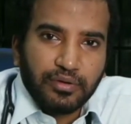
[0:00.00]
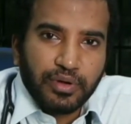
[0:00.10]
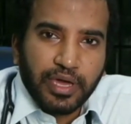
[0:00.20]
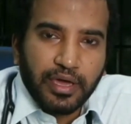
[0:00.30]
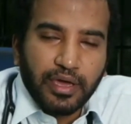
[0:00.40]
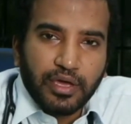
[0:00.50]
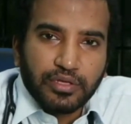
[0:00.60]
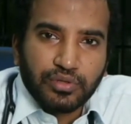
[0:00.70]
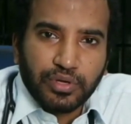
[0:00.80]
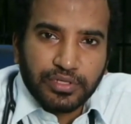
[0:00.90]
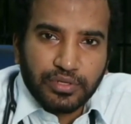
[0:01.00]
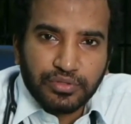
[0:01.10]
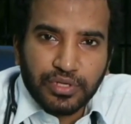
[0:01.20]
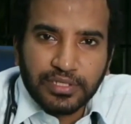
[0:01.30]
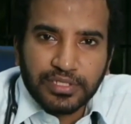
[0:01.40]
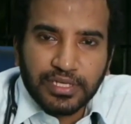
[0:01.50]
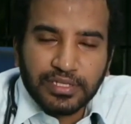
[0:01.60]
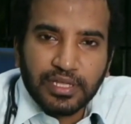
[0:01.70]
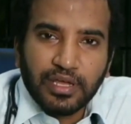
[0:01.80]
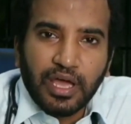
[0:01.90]
Okay, so it's usually seen
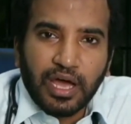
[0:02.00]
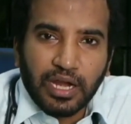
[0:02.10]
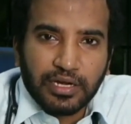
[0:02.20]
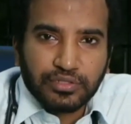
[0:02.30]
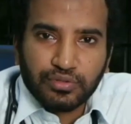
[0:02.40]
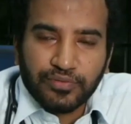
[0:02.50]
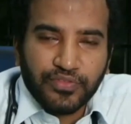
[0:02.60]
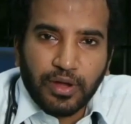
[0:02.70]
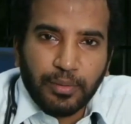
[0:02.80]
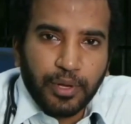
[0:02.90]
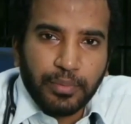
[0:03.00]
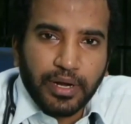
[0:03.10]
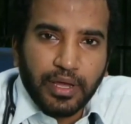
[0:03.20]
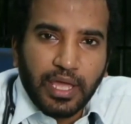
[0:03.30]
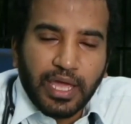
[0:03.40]
in the ultrasound of the abdomen,